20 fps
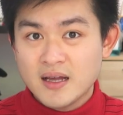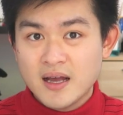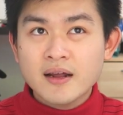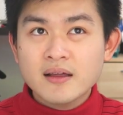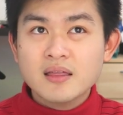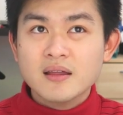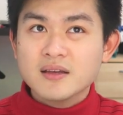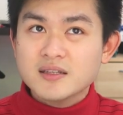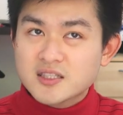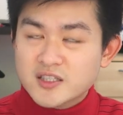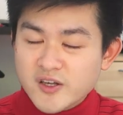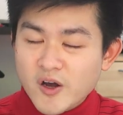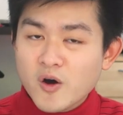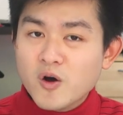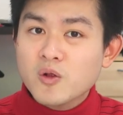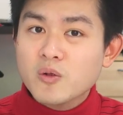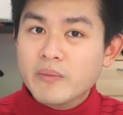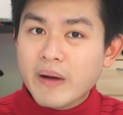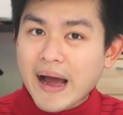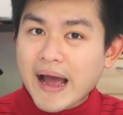And I think
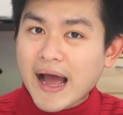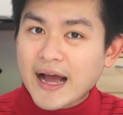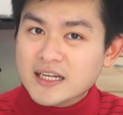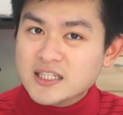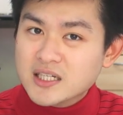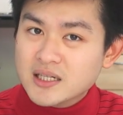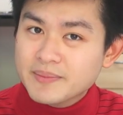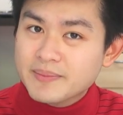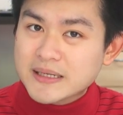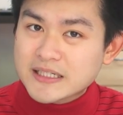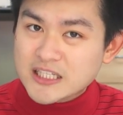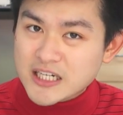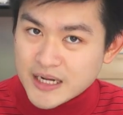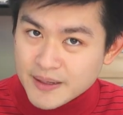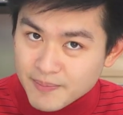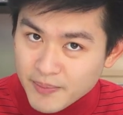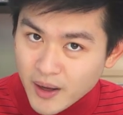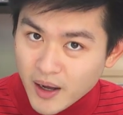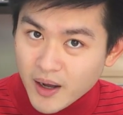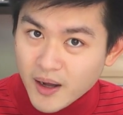Seoul might actually be
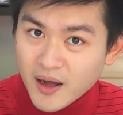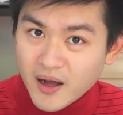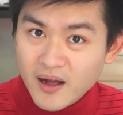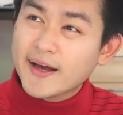cheaper.